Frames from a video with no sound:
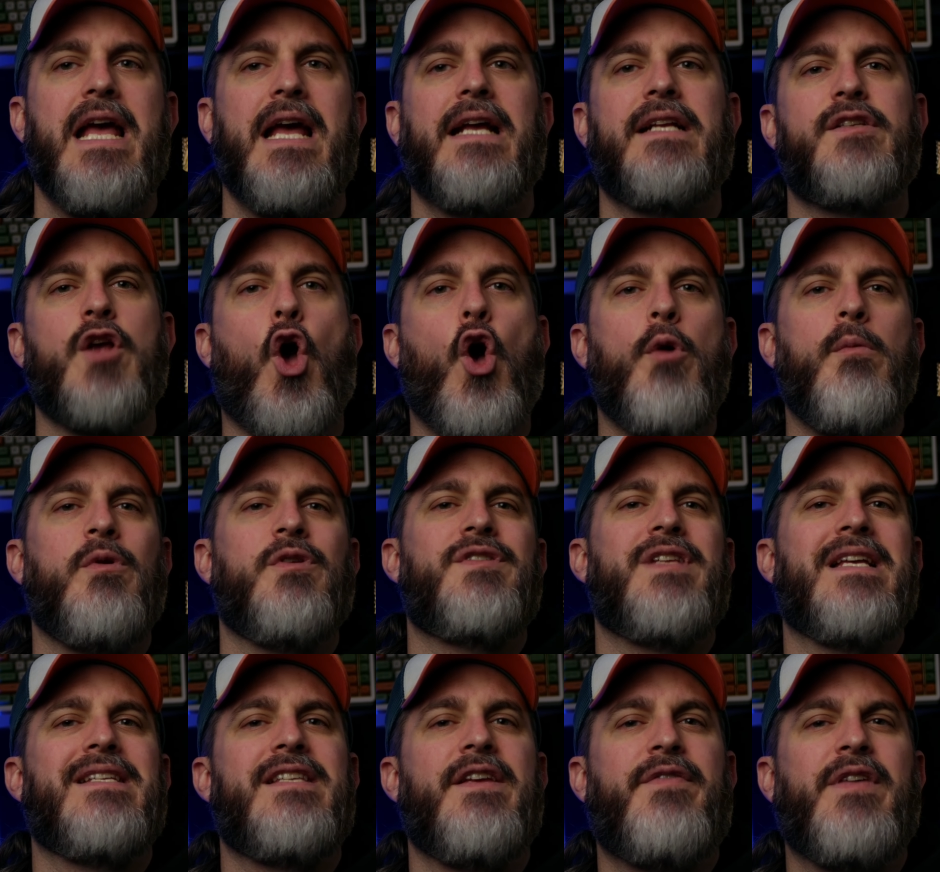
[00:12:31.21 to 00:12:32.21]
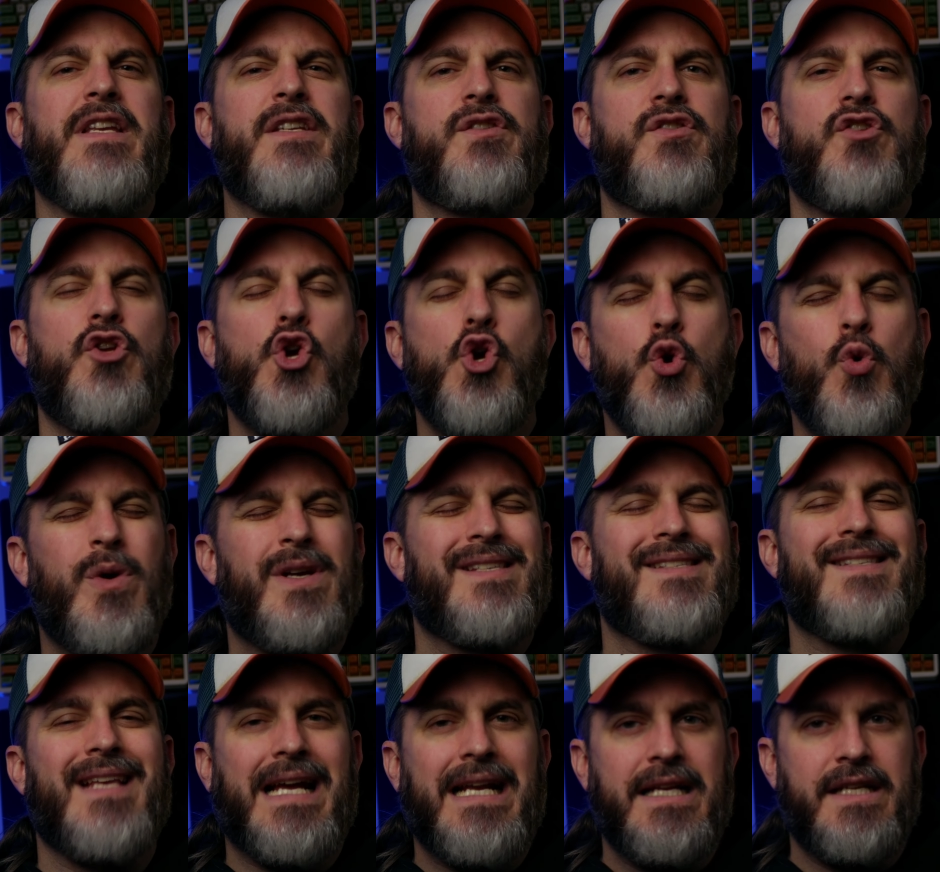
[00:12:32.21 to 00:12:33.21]
It's almost as if he's too
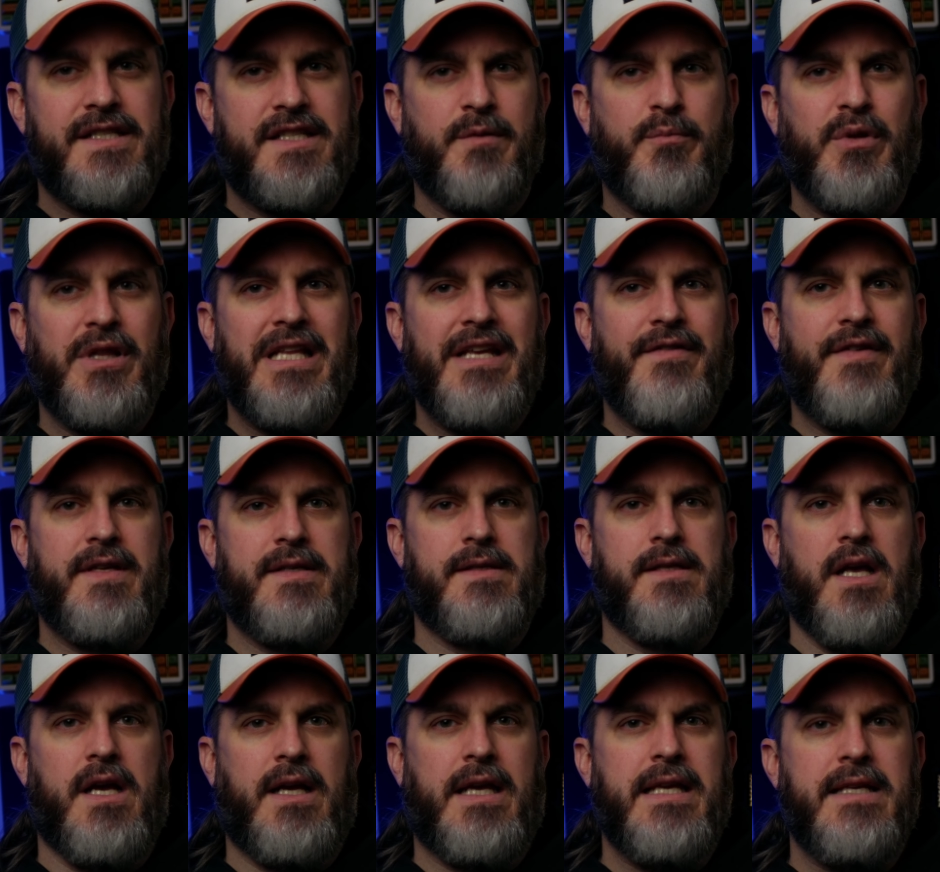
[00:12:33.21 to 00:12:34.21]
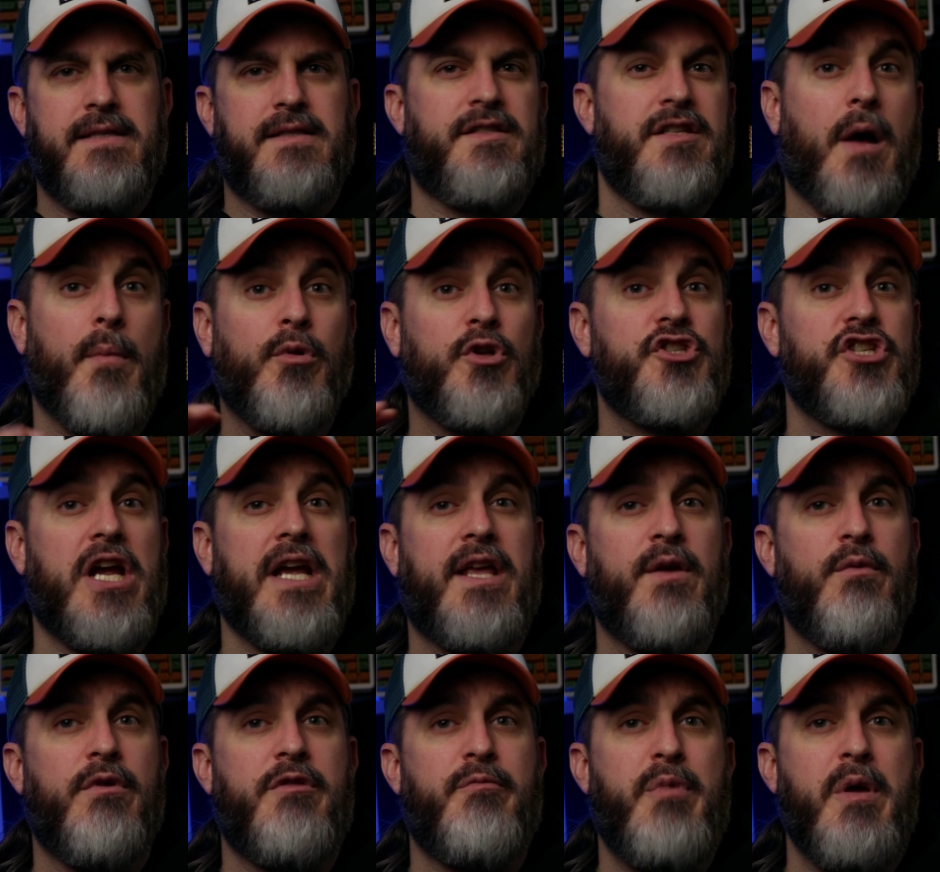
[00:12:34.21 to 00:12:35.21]
excited to believe his luck. He's double
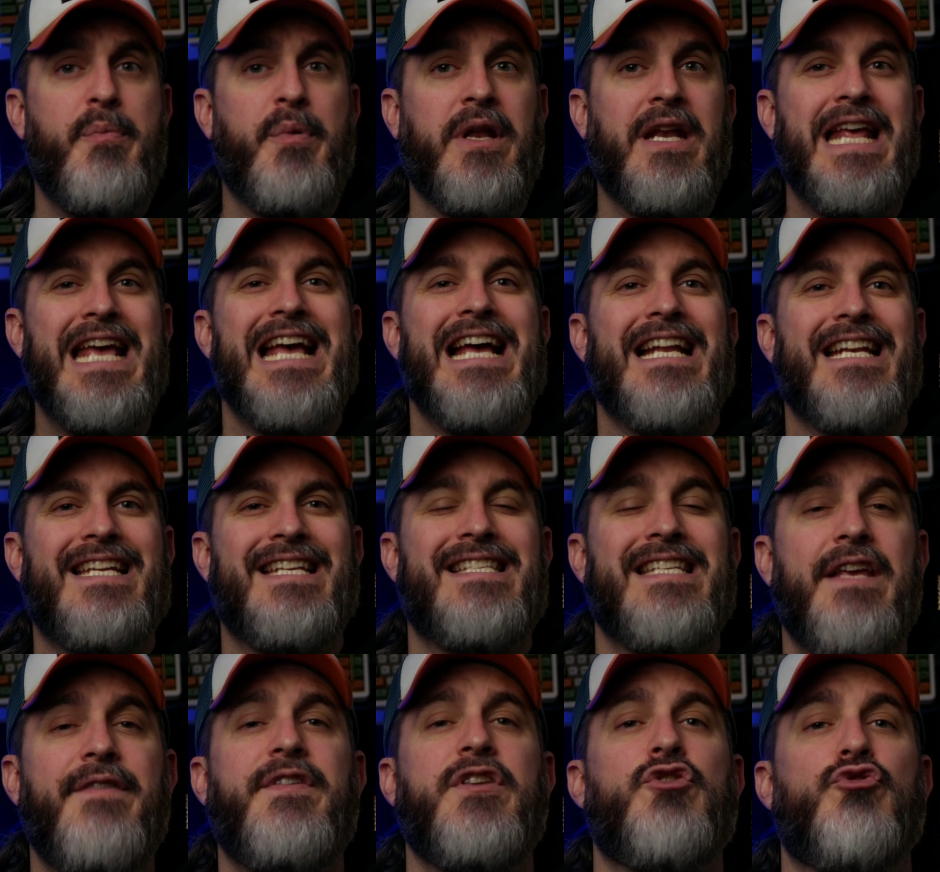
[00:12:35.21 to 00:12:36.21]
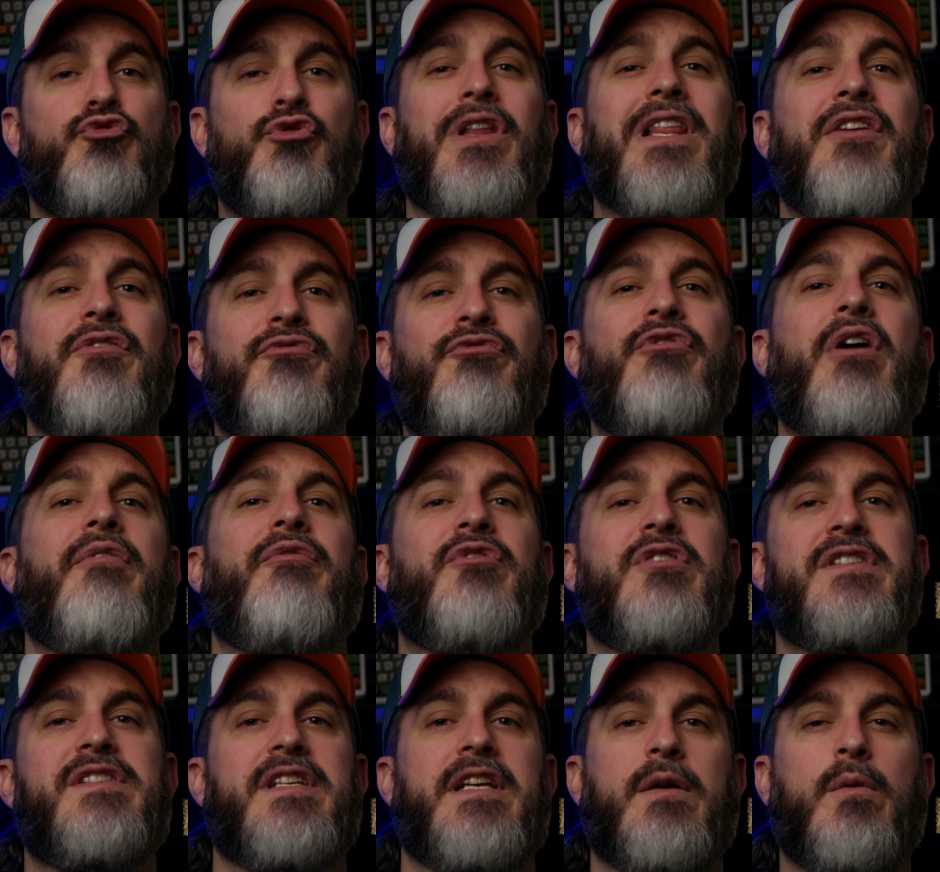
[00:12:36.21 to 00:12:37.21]
checking with Pippin to see if he's really
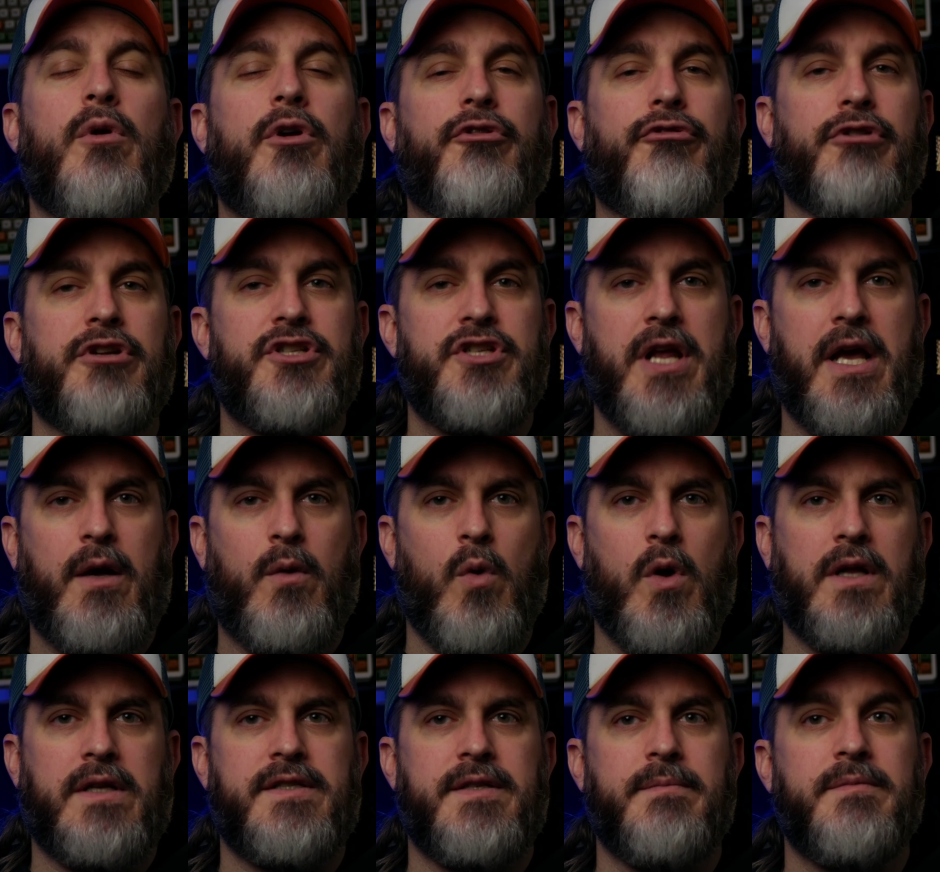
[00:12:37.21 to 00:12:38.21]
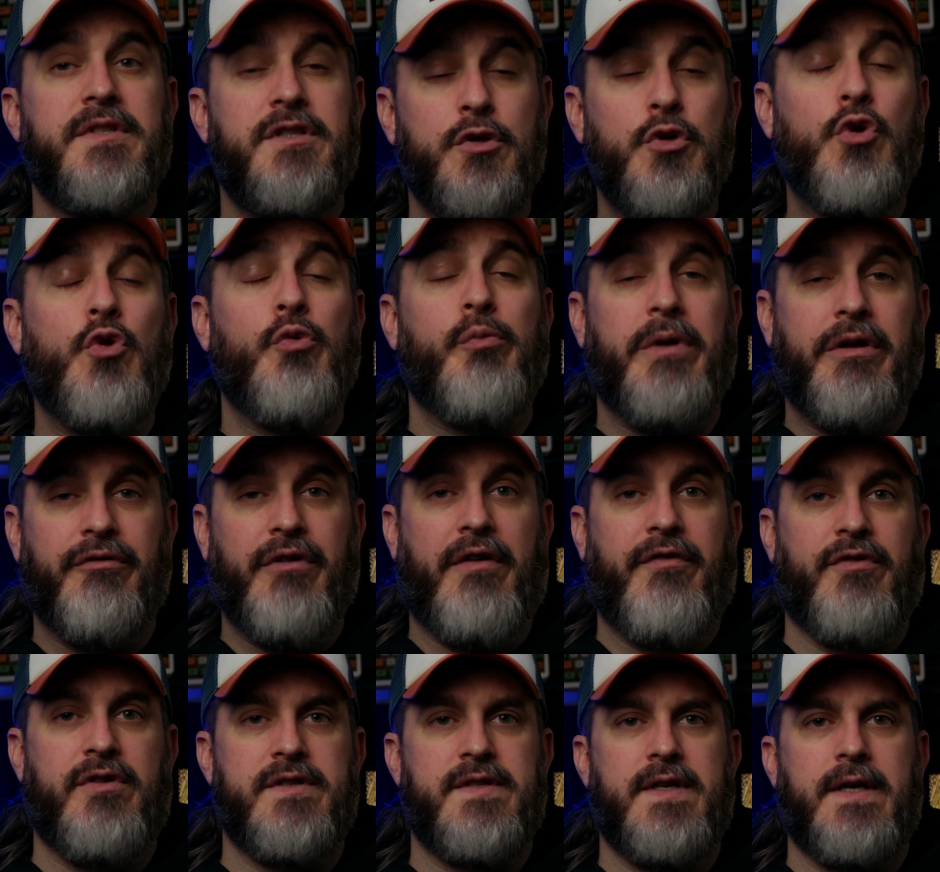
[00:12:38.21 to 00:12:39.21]
referencing what Grishnak wants him to be
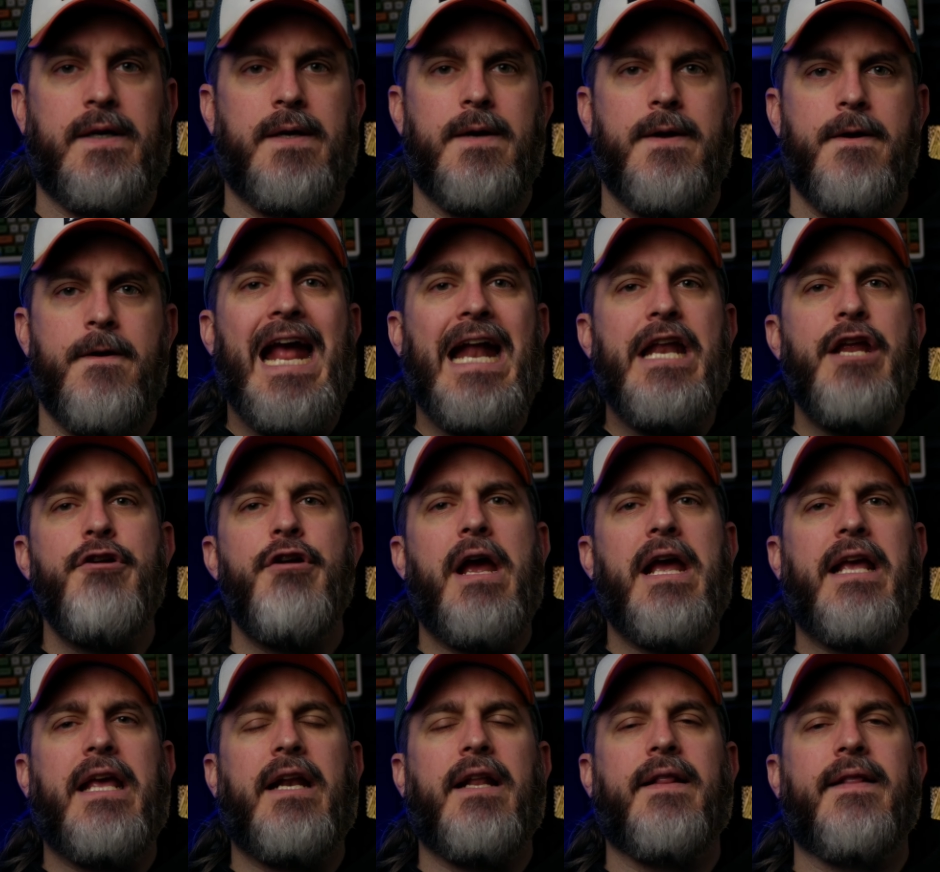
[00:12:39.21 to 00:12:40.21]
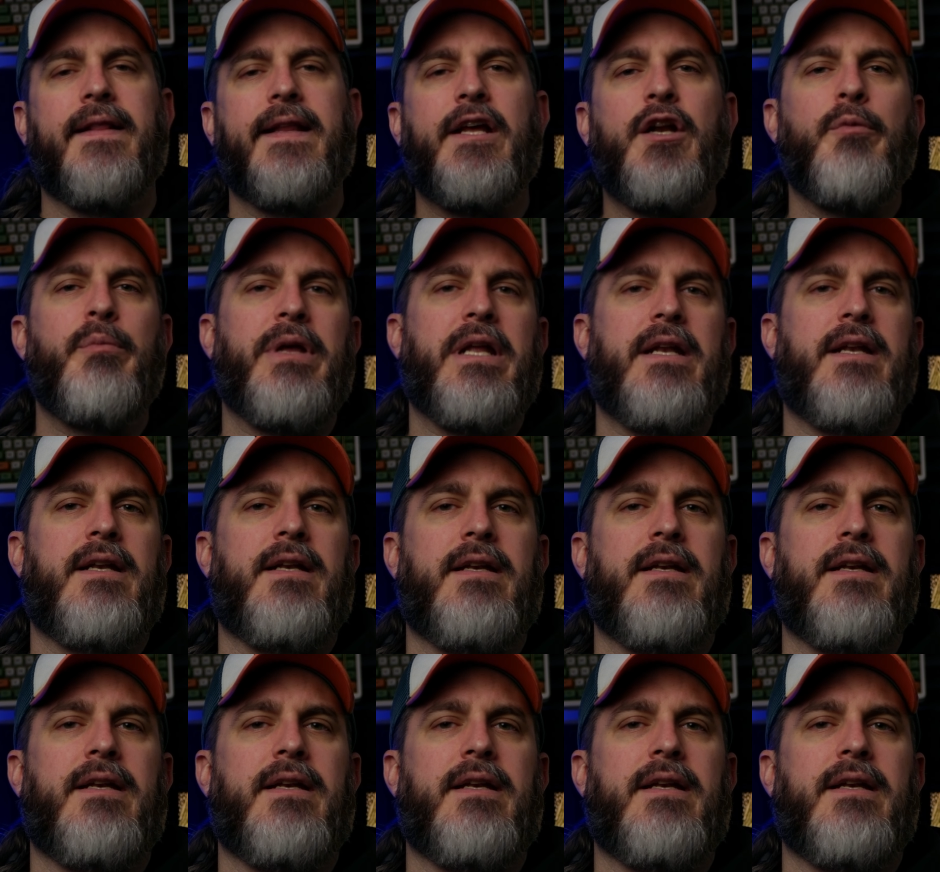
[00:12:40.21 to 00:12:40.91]
referencing. And here I get a little bit